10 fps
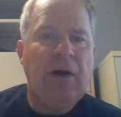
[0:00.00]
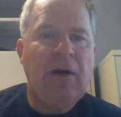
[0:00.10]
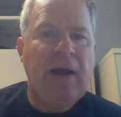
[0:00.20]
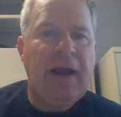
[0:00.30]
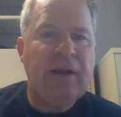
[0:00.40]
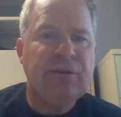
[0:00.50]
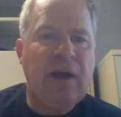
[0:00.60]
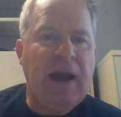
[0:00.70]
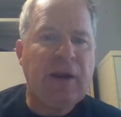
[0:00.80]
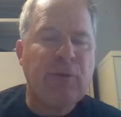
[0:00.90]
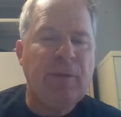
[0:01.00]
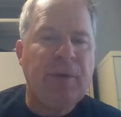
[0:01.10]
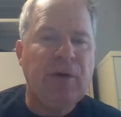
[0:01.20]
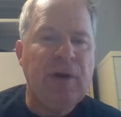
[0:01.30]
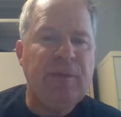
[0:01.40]
Has accurate
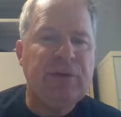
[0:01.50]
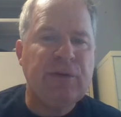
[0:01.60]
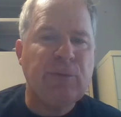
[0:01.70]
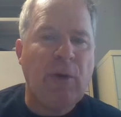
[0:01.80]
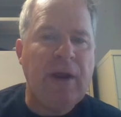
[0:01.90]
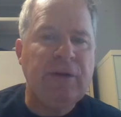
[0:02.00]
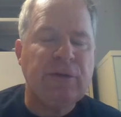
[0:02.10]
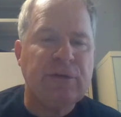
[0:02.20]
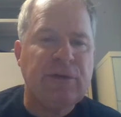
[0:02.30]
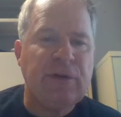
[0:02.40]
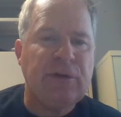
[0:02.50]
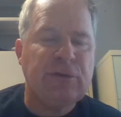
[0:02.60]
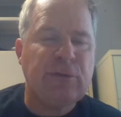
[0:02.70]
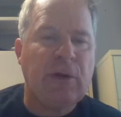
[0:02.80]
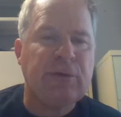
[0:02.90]
but limited range of
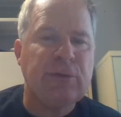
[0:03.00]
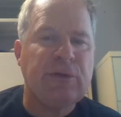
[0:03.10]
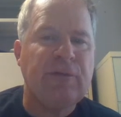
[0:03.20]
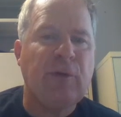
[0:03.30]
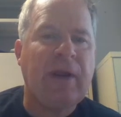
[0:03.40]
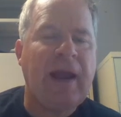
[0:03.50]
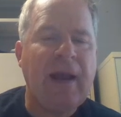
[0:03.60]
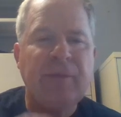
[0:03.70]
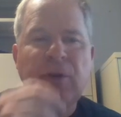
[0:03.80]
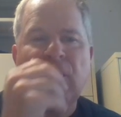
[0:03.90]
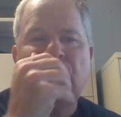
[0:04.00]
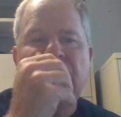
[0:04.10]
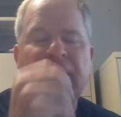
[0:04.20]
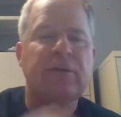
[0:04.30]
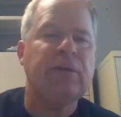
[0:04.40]
sentence structures and
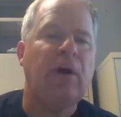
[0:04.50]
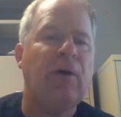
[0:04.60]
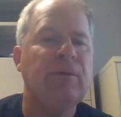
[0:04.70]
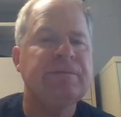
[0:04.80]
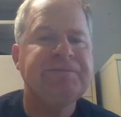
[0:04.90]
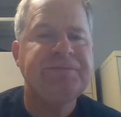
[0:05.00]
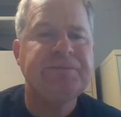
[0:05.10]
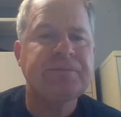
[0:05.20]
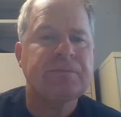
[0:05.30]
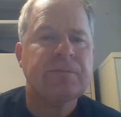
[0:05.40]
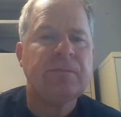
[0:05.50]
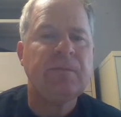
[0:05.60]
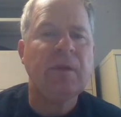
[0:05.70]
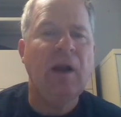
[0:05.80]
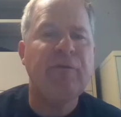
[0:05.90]
vocabulary. So
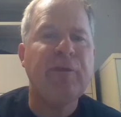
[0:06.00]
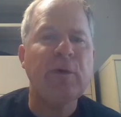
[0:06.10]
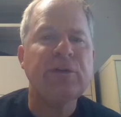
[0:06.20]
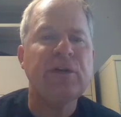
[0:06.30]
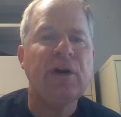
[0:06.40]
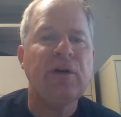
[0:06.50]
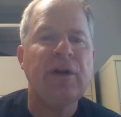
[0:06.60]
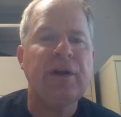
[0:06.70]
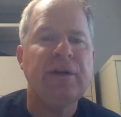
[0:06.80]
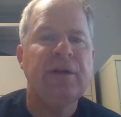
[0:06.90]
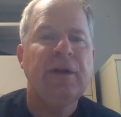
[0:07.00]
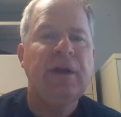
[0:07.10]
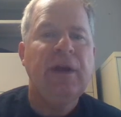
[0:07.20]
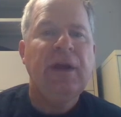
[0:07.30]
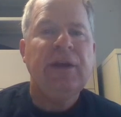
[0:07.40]
unfortunately,
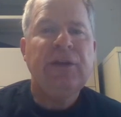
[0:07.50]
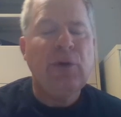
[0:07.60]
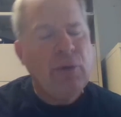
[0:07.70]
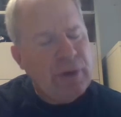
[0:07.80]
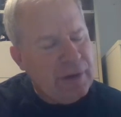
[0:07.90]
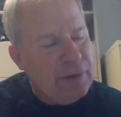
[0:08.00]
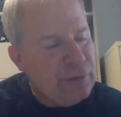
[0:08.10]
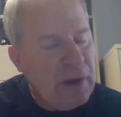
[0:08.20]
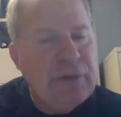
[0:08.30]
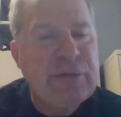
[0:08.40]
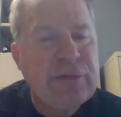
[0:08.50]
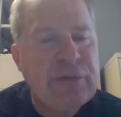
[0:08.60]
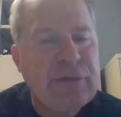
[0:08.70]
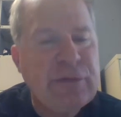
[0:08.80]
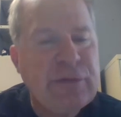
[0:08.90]
your
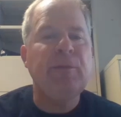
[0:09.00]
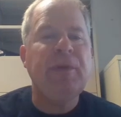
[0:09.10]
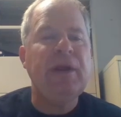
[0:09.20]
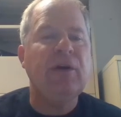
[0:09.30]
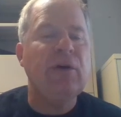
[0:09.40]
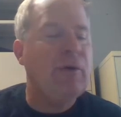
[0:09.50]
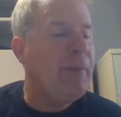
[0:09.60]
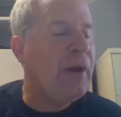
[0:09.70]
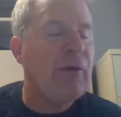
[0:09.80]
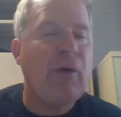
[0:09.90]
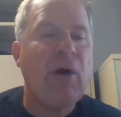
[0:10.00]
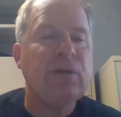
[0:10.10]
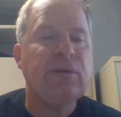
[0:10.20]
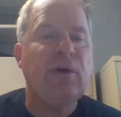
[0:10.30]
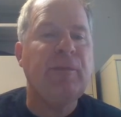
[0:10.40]
organization could be a little better
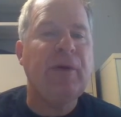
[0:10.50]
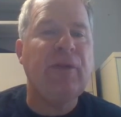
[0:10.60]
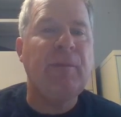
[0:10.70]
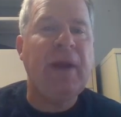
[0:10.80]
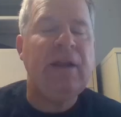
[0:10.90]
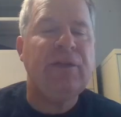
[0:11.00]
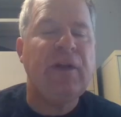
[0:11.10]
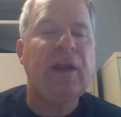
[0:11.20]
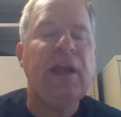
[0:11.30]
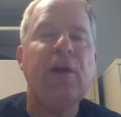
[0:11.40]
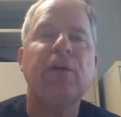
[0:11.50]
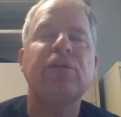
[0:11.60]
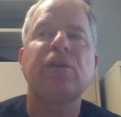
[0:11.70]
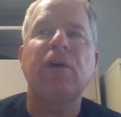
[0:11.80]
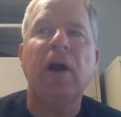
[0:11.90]
also, but the main thing
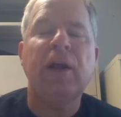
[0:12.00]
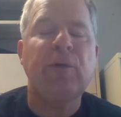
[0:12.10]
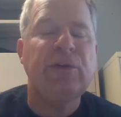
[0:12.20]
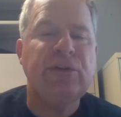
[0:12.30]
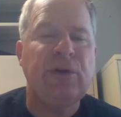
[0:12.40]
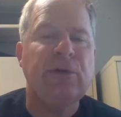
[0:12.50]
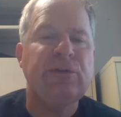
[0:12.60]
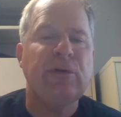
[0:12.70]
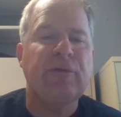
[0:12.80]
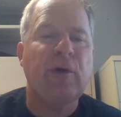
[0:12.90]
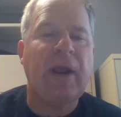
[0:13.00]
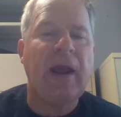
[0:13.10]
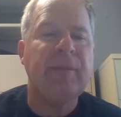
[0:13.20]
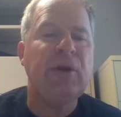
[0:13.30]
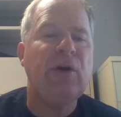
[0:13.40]
here is your language use, your
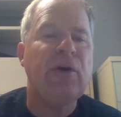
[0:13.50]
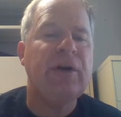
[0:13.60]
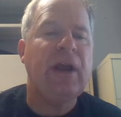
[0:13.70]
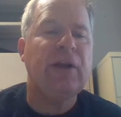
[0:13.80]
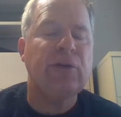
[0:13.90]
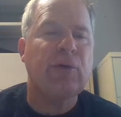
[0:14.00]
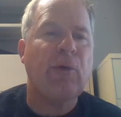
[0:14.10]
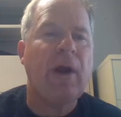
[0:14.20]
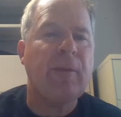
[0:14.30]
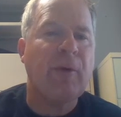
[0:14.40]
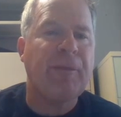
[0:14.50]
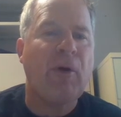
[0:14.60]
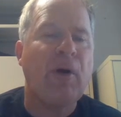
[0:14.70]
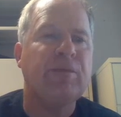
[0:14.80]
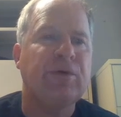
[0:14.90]
vocabulary, and your grammar
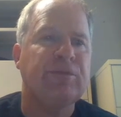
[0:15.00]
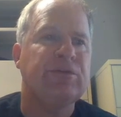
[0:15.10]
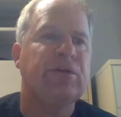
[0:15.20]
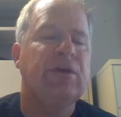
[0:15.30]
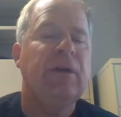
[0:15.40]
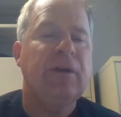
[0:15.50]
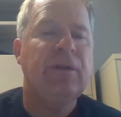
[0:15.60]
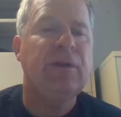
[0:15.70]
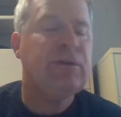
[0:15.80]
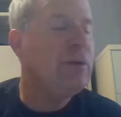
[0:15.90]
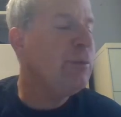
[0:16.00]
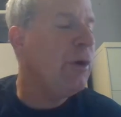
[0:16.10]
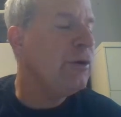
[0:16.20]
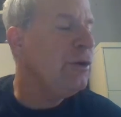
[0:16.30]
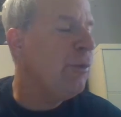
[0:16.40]
problems. This is
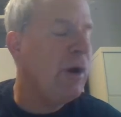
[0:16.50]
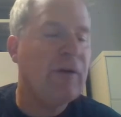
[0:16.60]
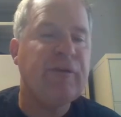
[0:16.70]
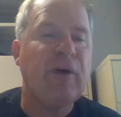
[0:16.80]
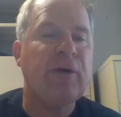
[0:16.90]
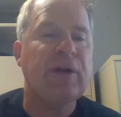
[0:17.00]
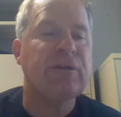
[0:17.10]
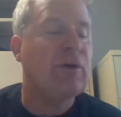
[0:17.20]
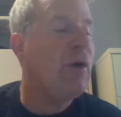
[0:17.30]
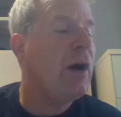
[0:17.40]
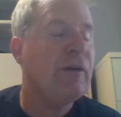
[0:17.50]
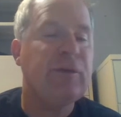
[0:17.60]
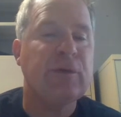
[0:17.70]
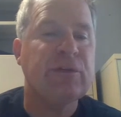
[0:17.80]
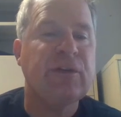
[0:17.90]
where you want to focus a lot
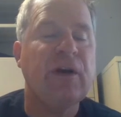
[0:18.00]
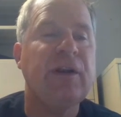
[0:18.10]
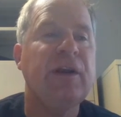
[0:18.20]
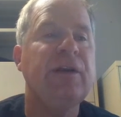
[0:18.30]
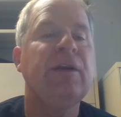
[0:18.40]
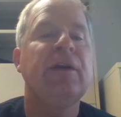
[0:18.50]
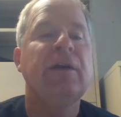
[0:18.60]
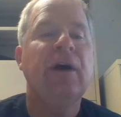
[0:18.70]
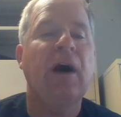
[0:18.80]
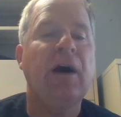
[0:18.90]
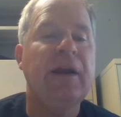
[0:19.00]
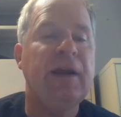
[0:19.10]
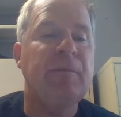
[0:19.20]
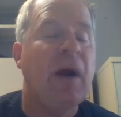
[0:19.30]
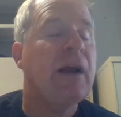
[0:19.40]
of your study
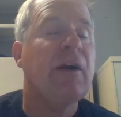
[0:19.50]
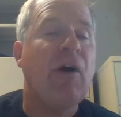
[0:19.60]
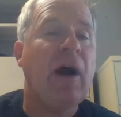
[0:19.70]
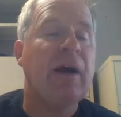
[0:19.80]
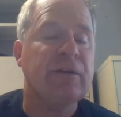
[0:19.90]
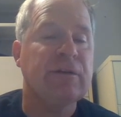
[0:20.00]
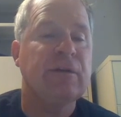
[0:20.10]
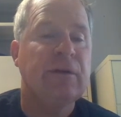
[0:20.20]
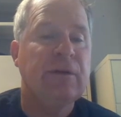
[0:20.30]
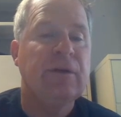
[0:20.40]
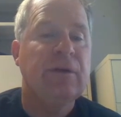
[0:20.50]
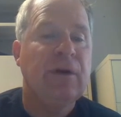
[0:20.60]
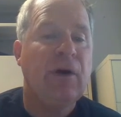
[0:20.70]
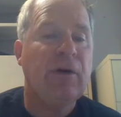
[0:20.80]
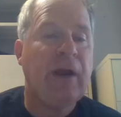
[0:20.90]
in my class.
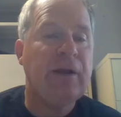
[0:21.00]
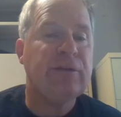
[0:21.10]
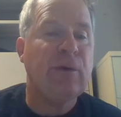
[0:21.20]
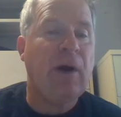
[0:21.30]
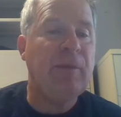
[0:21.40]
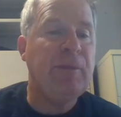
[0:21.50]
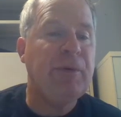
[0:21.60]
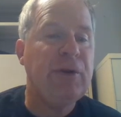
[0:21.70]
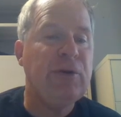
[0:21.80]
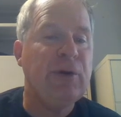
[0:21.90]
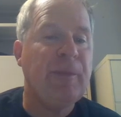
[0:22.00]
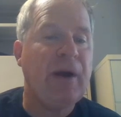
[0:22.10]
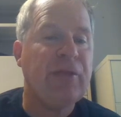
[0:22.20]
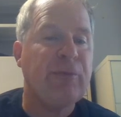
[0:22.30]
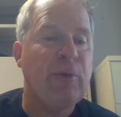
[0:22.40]
Okay, so I'm going to put you at
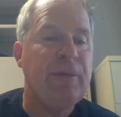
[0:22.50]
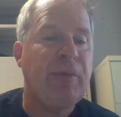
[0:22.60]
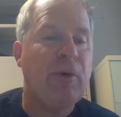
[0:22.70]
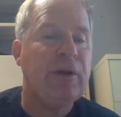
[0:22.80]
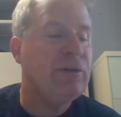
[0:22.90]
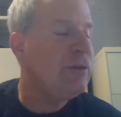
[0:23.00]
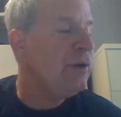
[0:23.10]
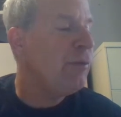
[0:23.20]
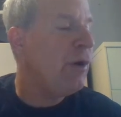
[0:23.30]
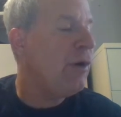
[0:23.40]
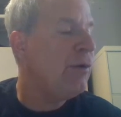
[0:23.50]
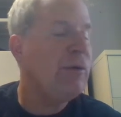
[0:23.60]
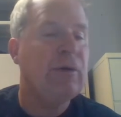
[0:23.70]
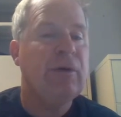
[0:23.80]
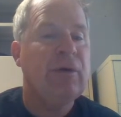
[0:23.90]
about
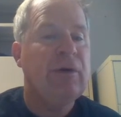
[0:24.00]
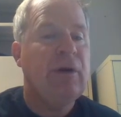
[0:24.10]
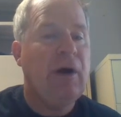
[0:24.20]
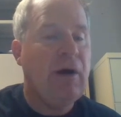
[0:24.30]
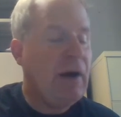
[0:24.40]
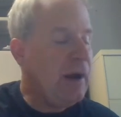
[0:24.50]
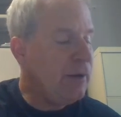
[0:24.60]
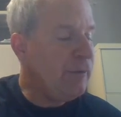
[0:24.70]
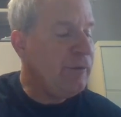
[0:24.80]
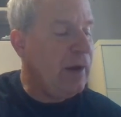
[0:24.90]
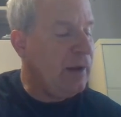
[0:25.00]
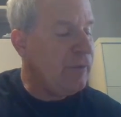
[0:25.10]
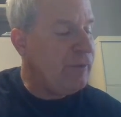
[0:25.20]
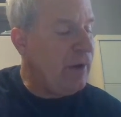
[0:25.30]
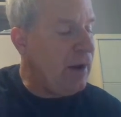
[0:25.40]
3.0 out
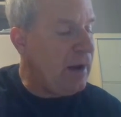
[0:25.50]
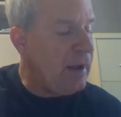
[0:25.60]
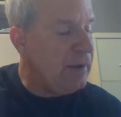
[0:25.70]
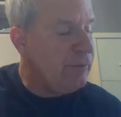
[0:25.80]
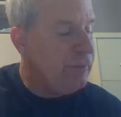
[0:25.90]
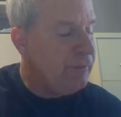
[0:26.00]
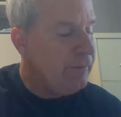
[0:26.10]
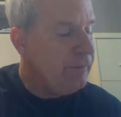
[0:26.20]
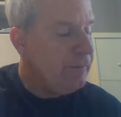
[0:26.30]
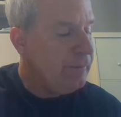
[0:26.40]
of 5.